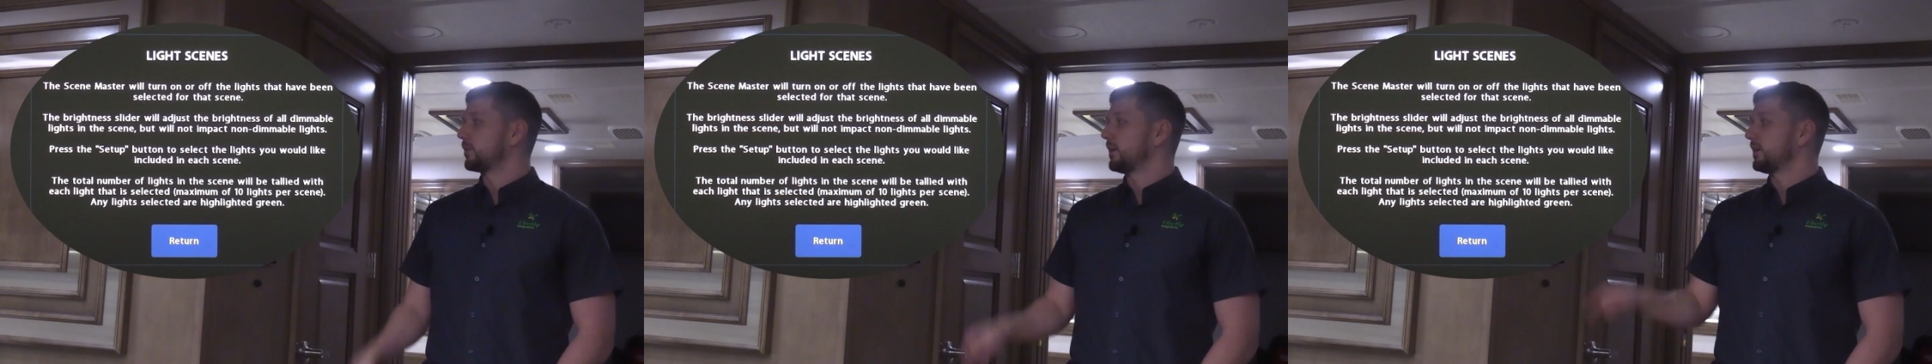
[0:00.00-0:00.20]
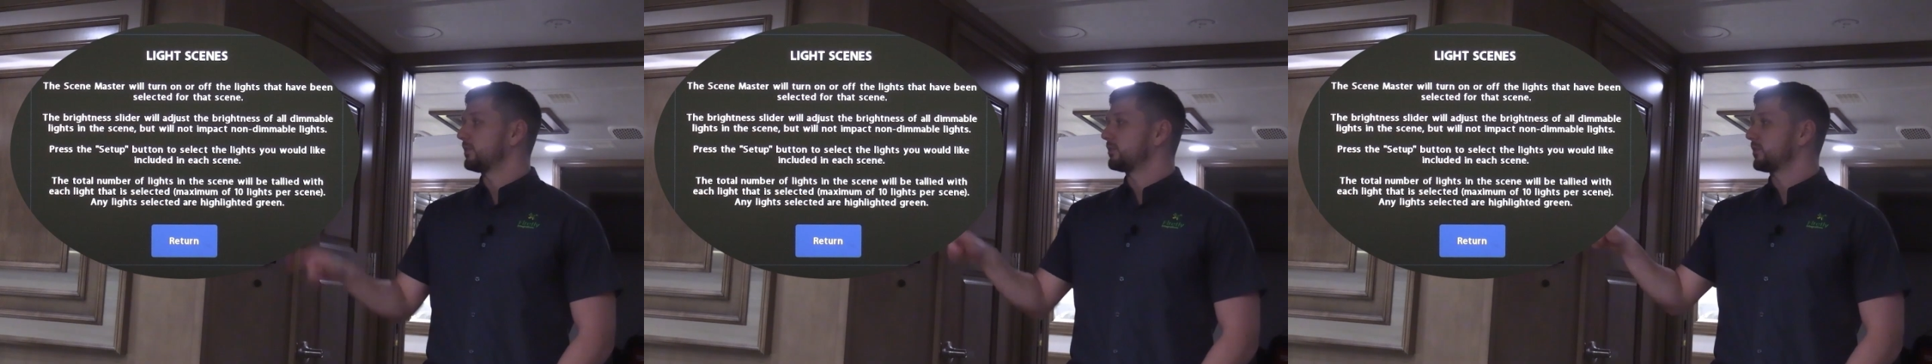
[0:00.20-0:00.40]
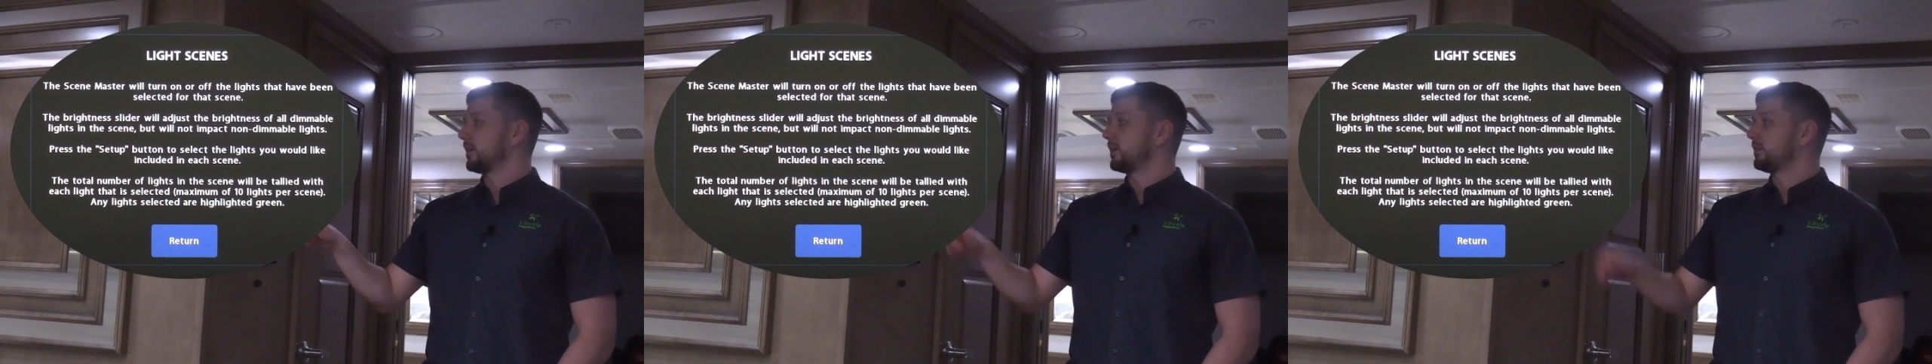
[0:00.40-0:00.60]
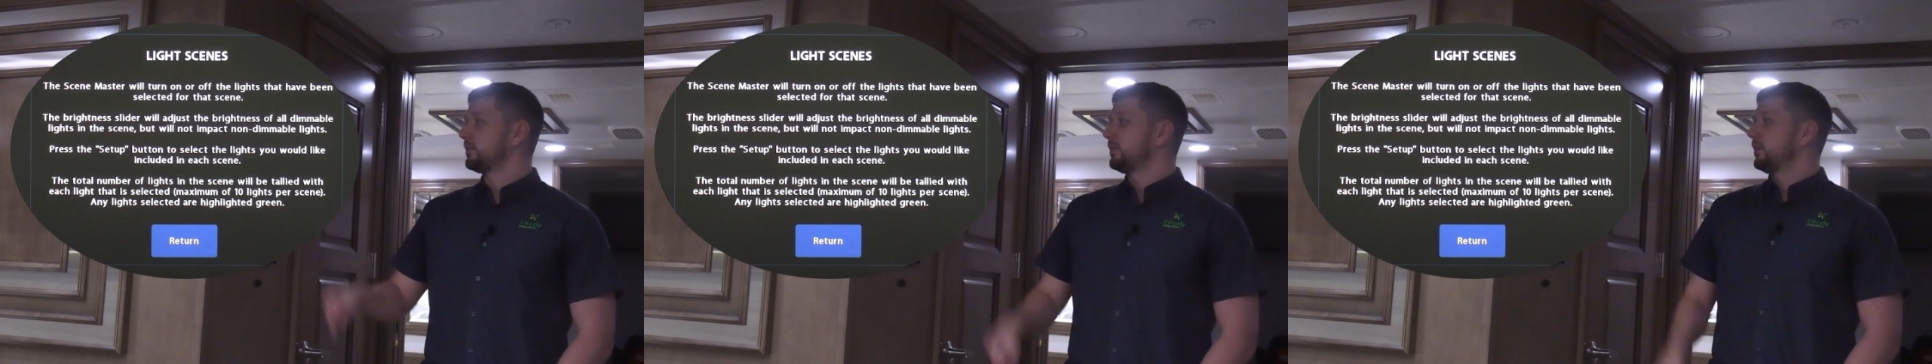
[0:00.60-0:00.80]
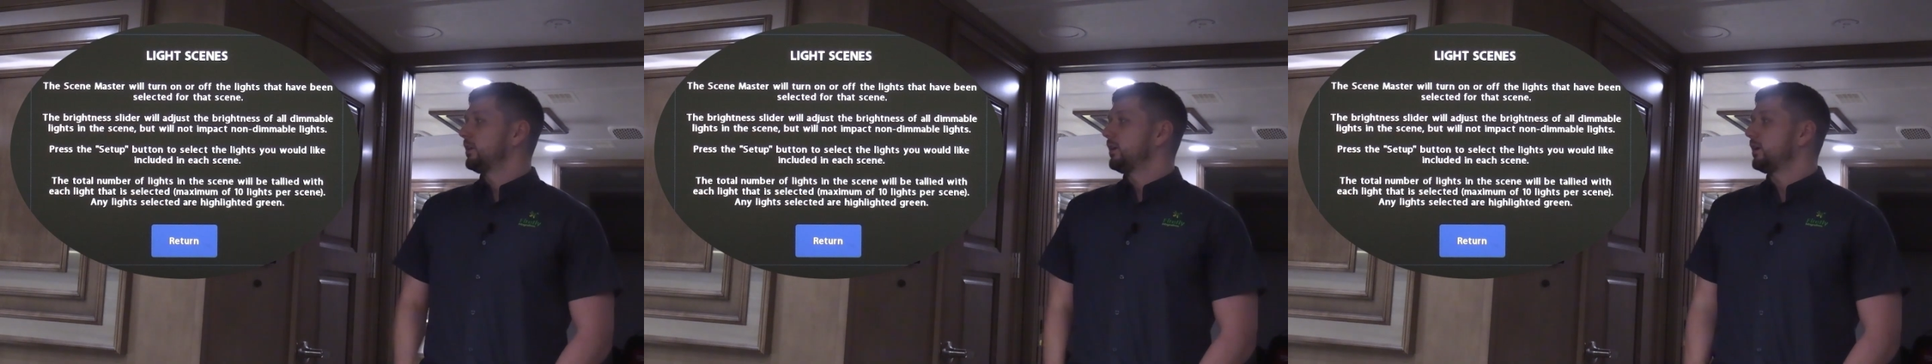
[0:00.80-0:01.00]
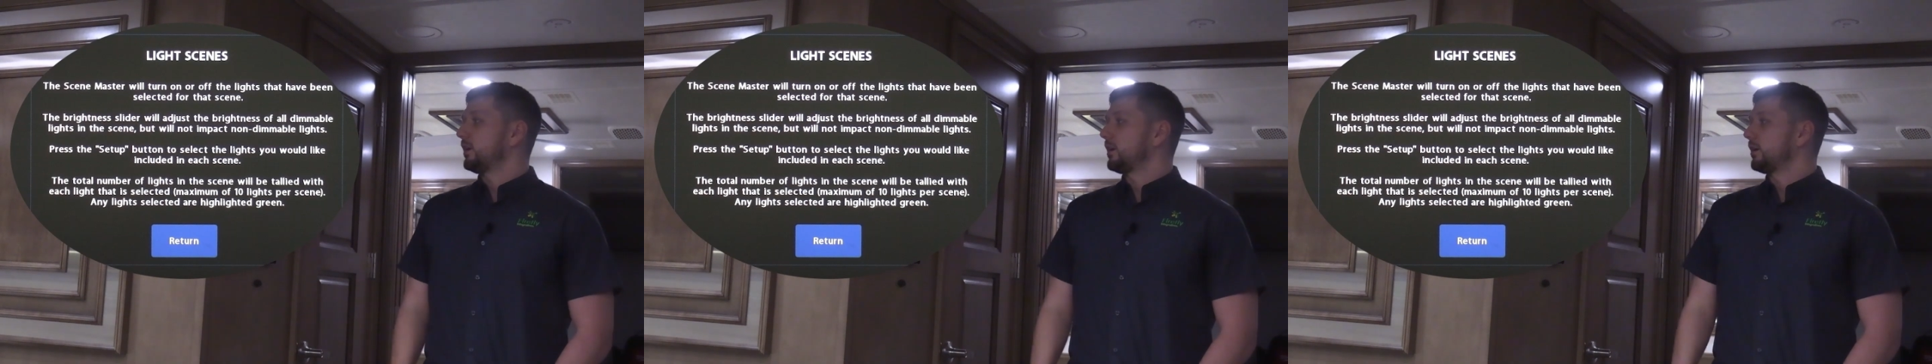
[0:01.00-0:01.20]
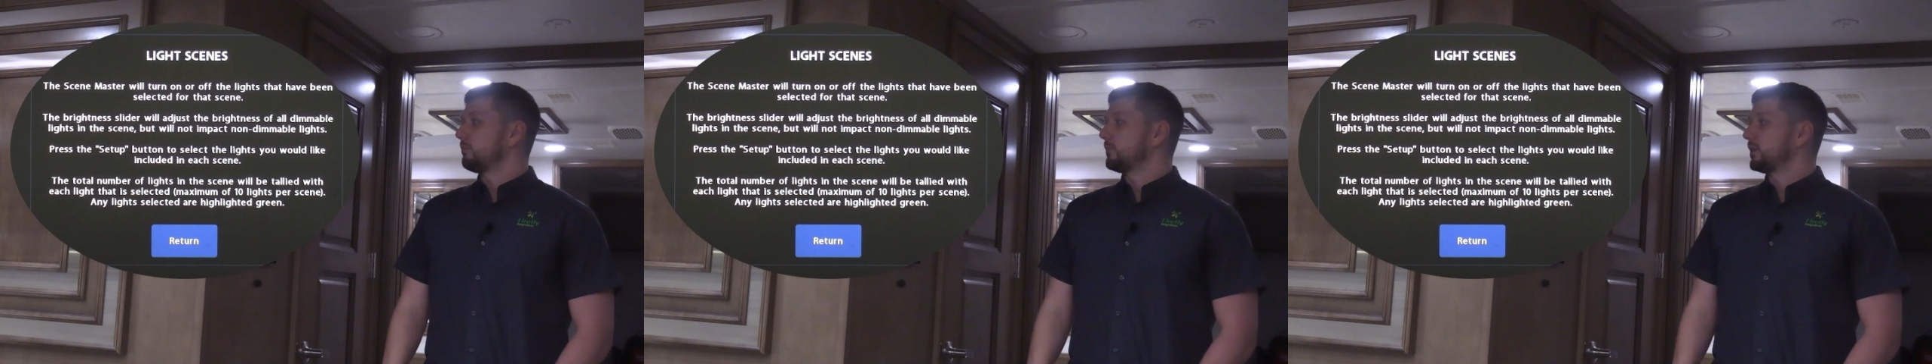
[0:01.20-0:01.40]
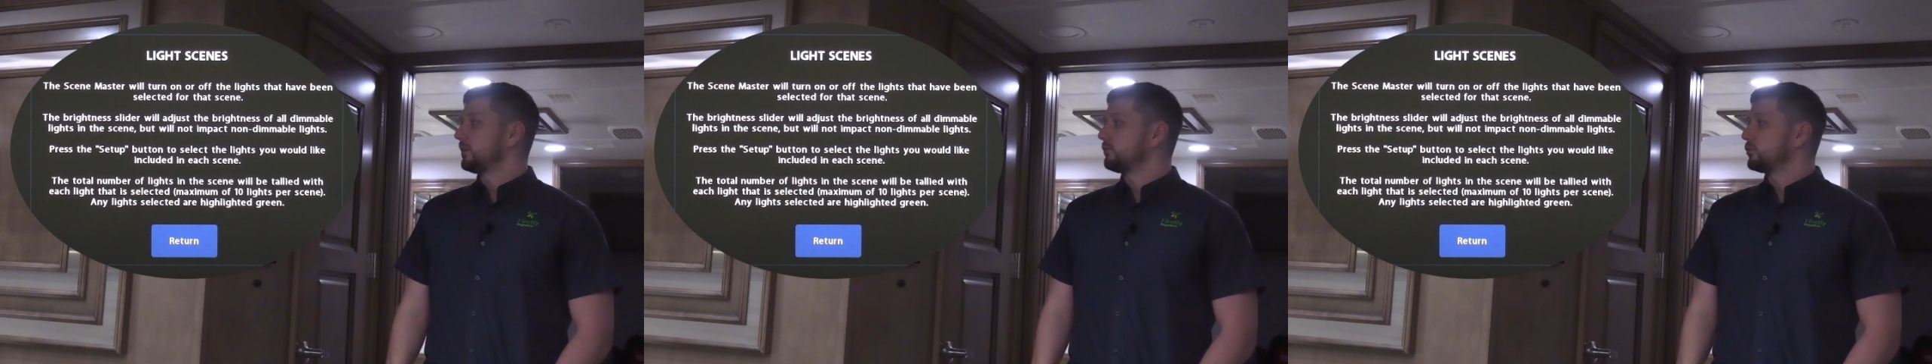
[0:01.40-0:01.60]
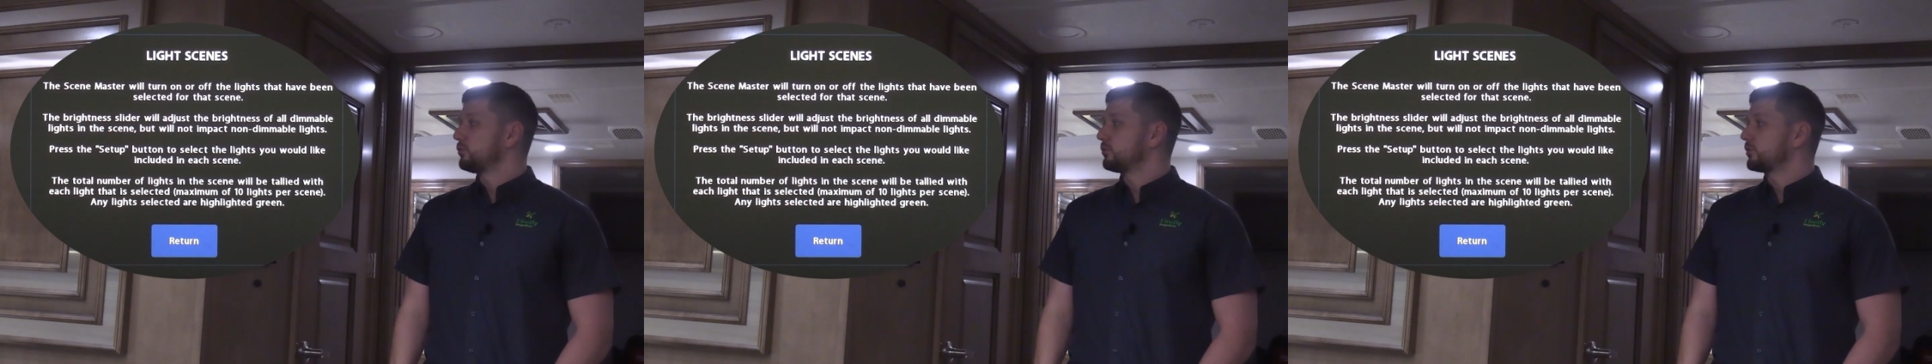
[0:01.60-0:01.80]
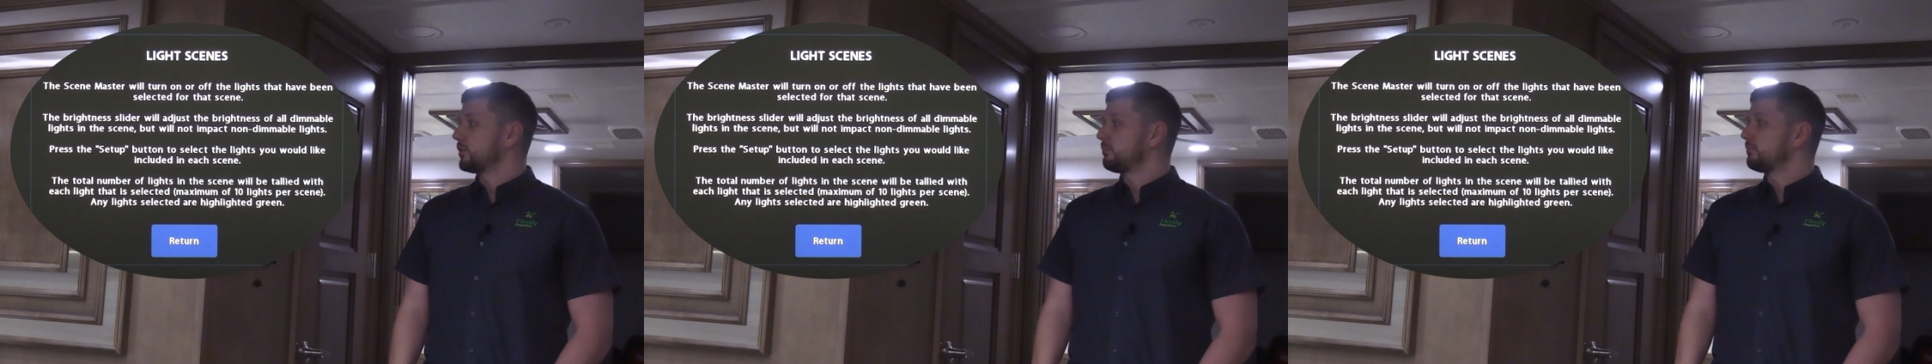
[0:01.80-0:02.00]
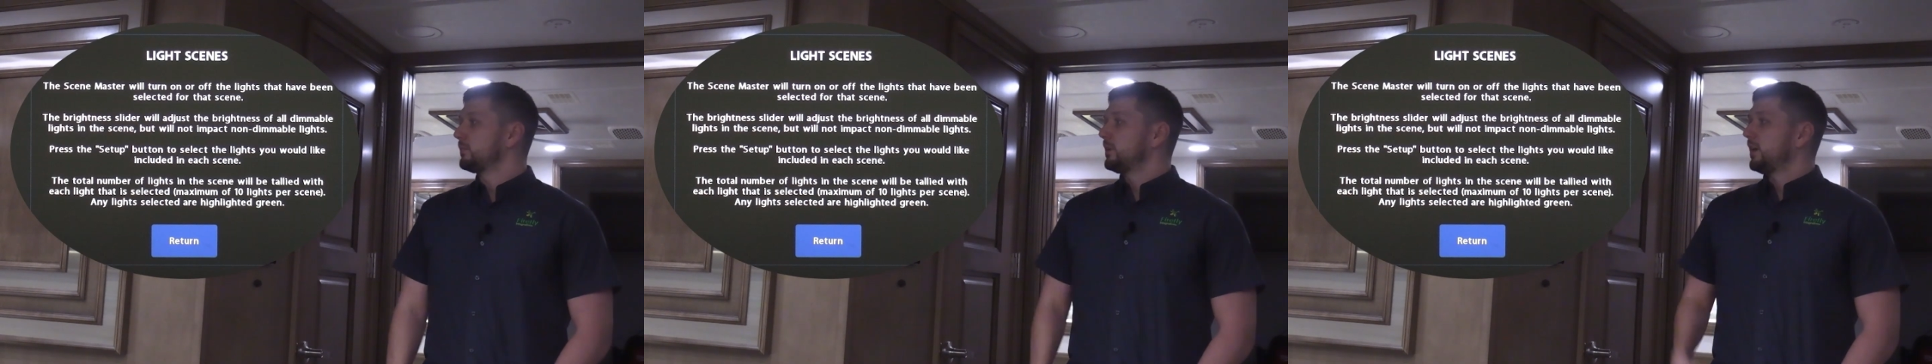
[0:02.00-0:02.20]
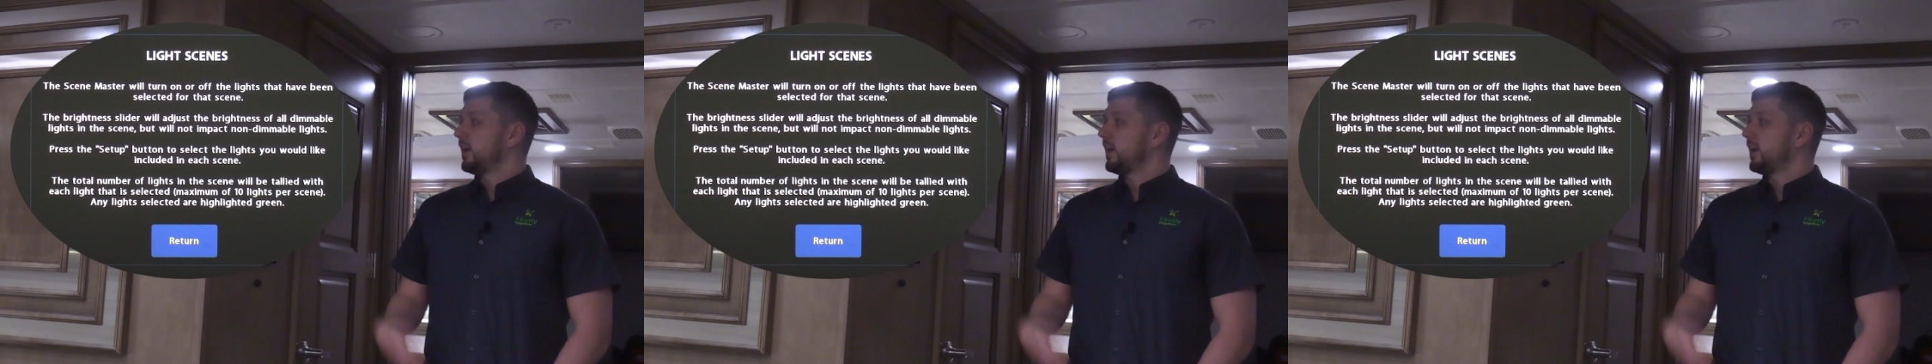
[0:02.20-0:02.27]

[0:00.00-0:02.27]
right hand side that gives you some